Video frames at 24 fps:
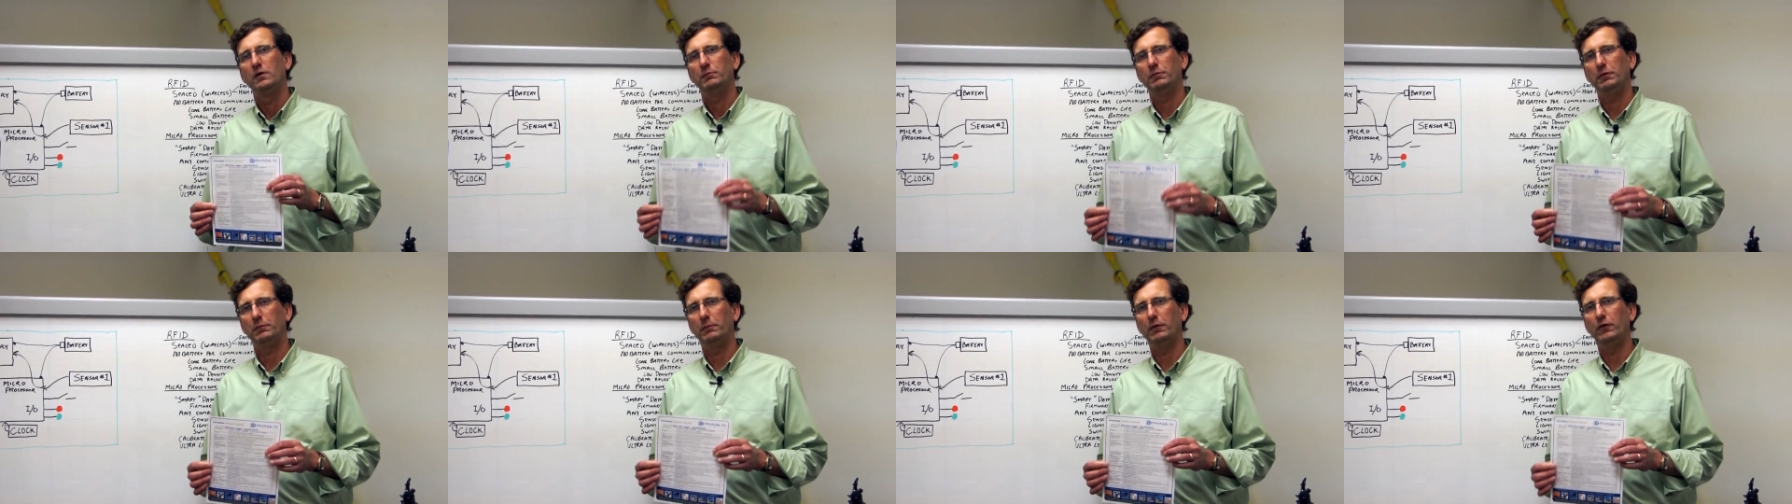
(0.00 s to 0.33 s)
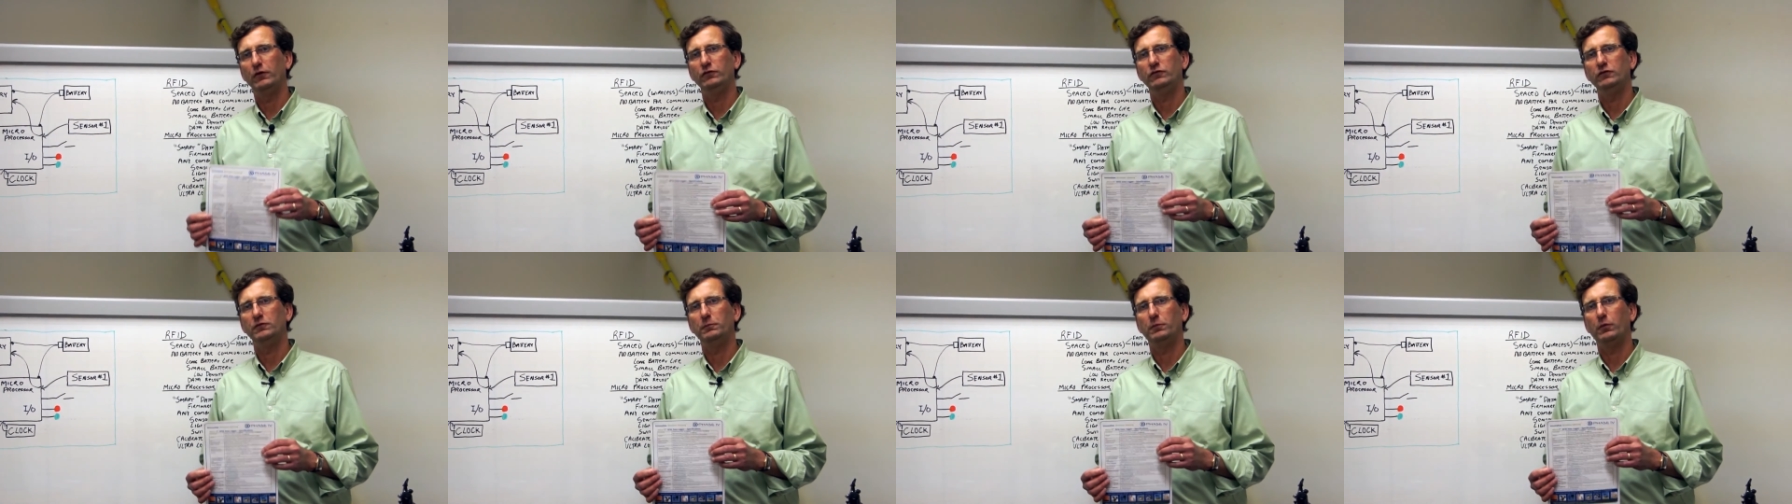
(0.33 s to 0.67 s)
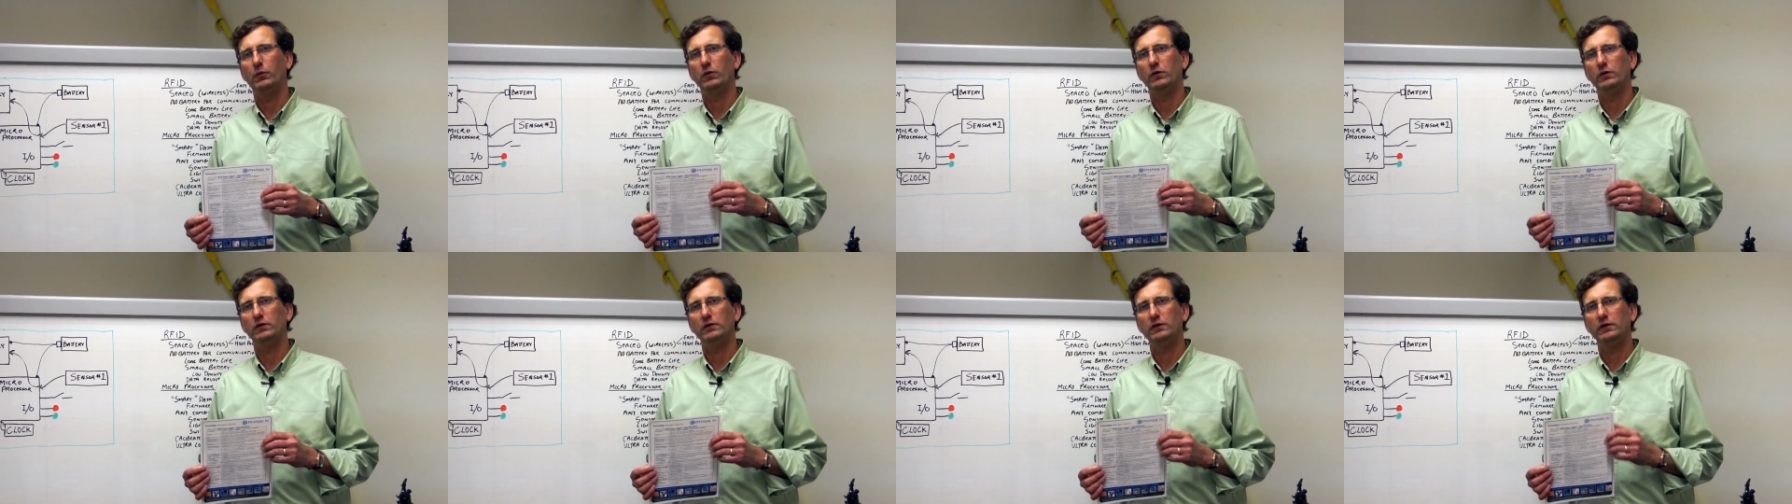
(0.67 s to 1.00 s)
but most
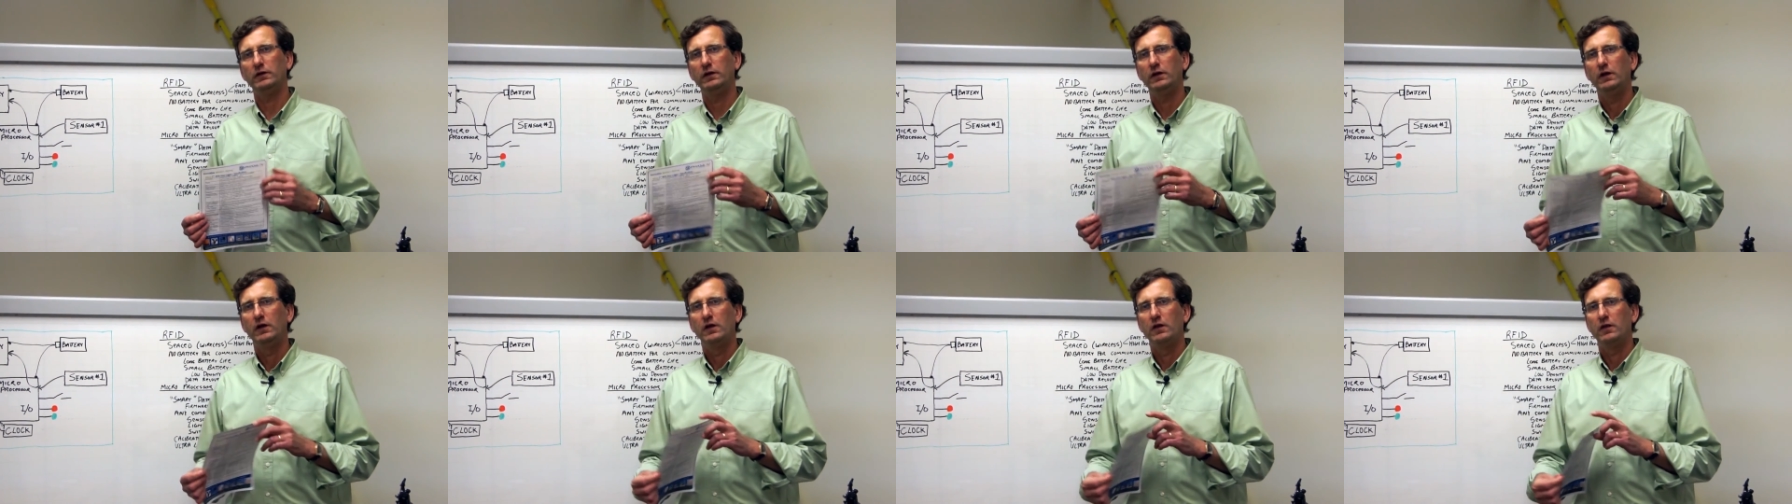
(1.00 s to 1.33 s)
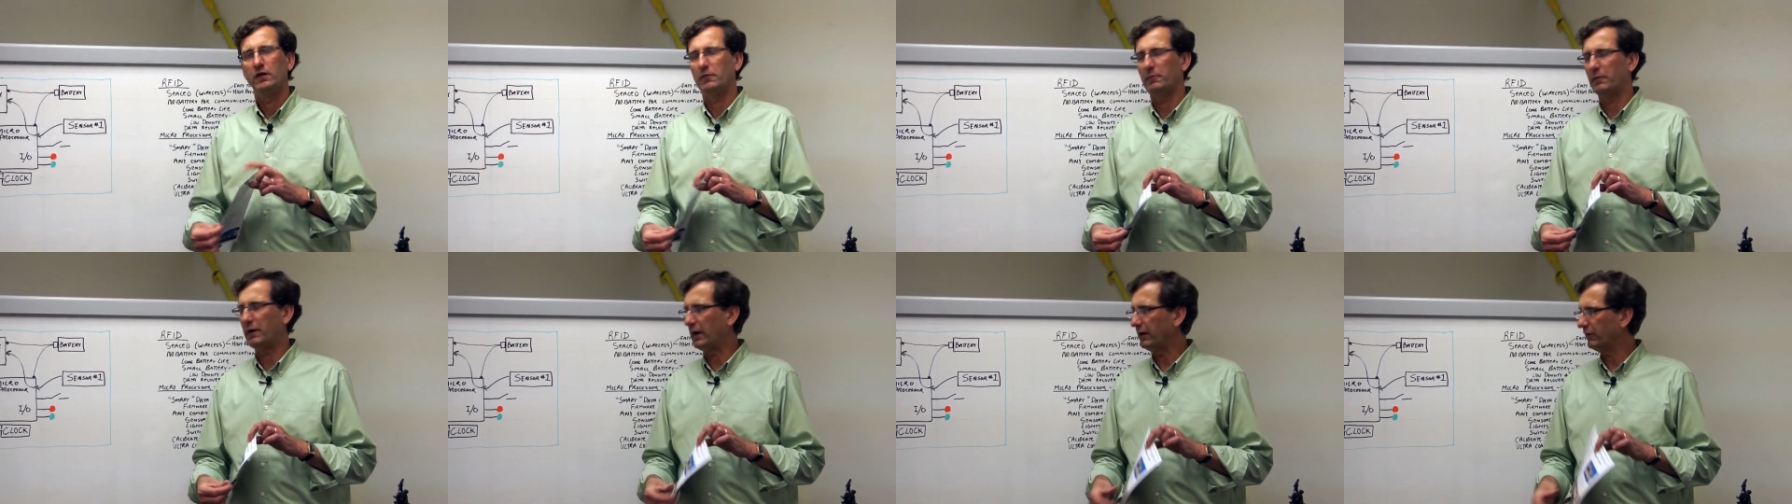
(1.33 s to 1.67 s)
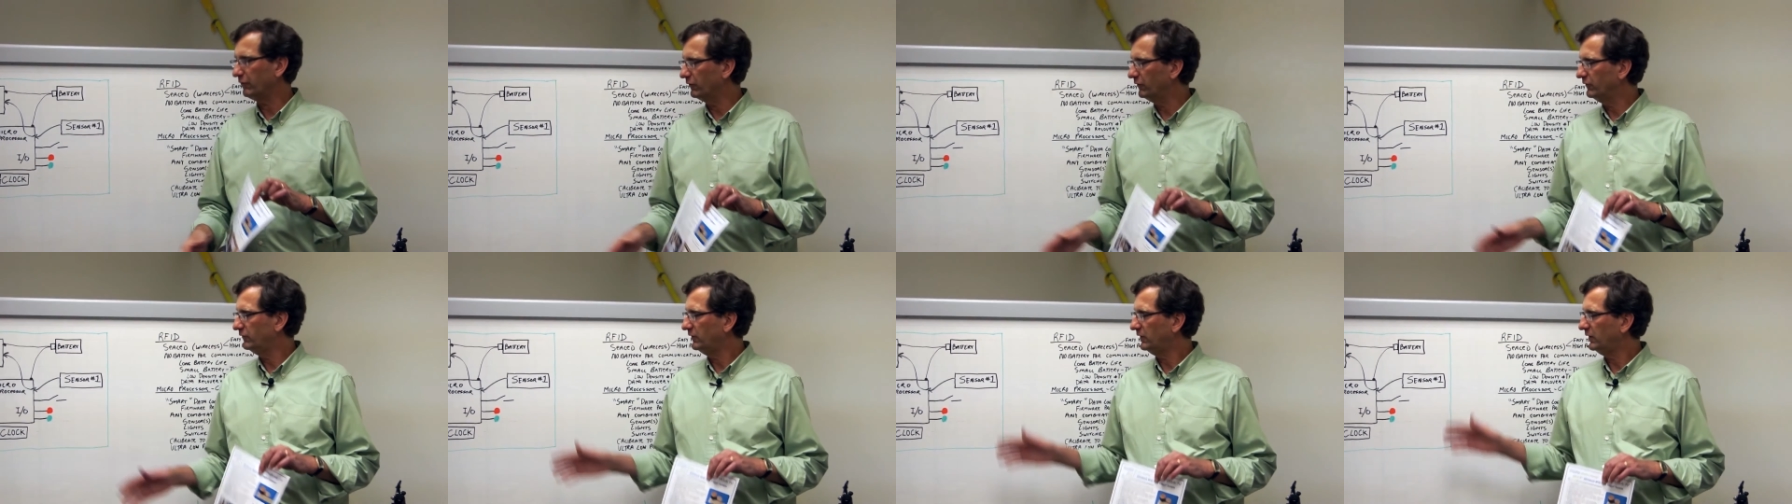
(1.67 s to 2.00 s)
importantly, the
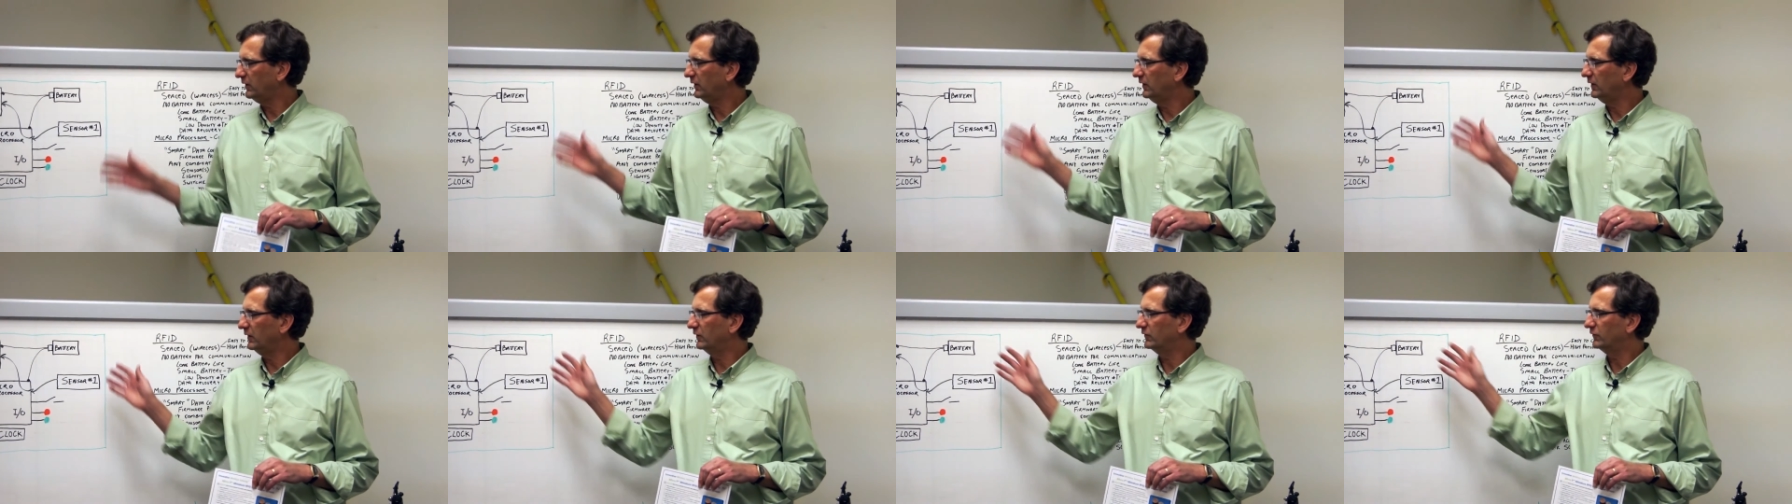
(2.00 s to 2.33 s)
Micro-T